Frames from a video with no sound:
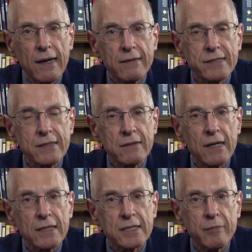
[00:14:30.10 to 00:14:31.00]
I've still
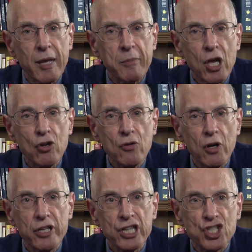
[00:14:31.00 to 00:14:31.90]
got some
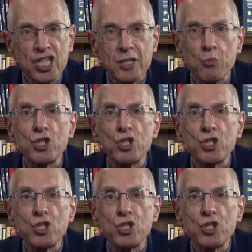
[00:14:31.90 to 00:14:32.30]
amiodarone in the system,